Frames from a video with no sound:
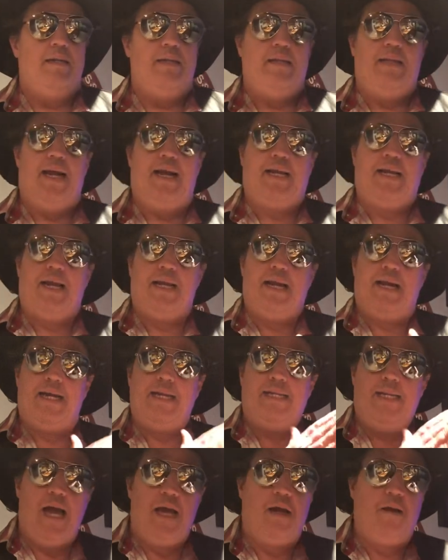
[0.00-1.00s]
that can
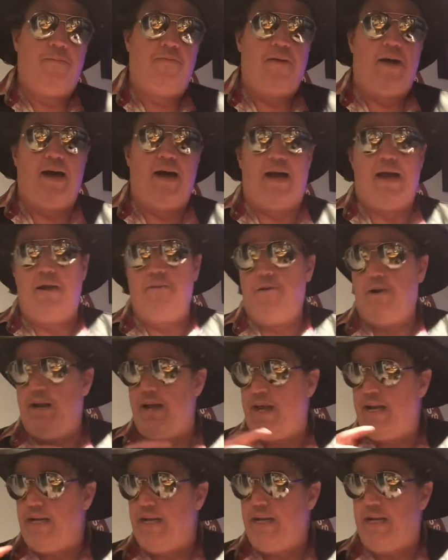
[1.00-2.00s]
identify with
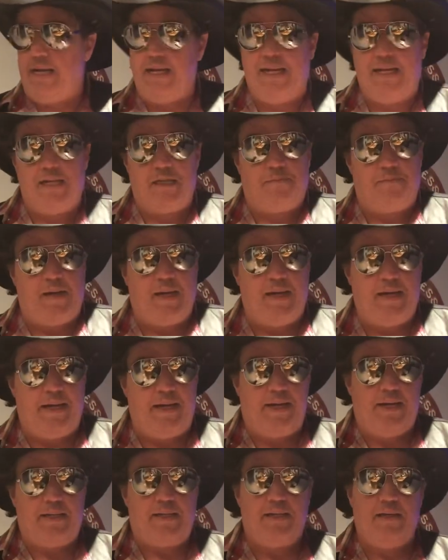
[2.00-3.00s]
any of these
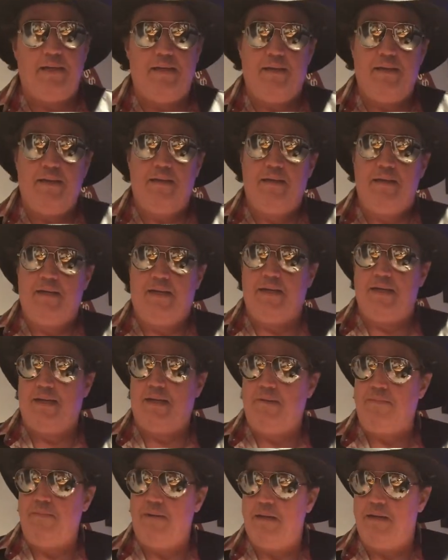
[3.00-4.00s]
blades can
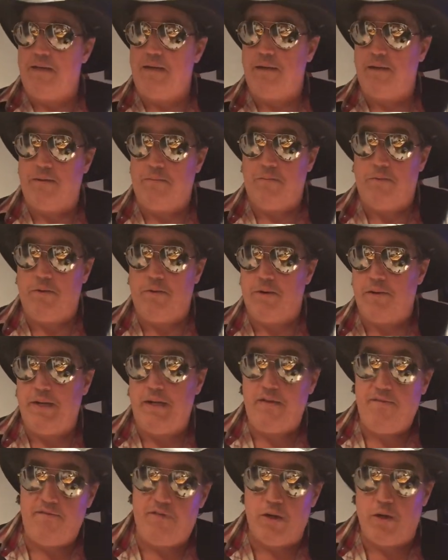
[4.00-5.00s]
give me a little more
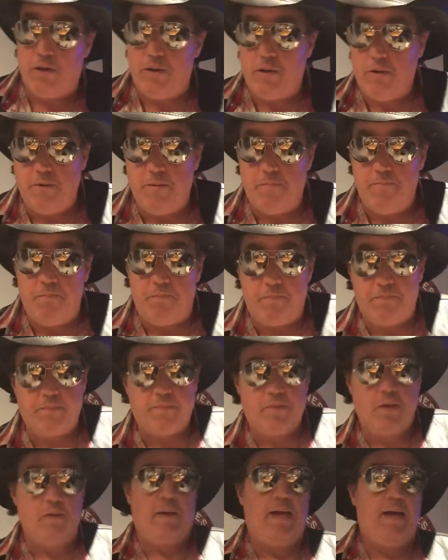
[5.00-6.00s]
info,
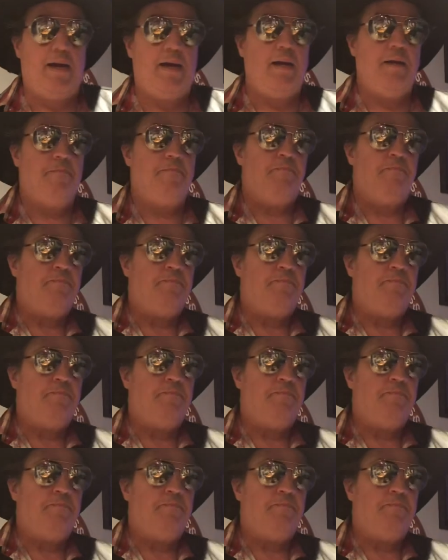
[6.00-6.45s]
okay?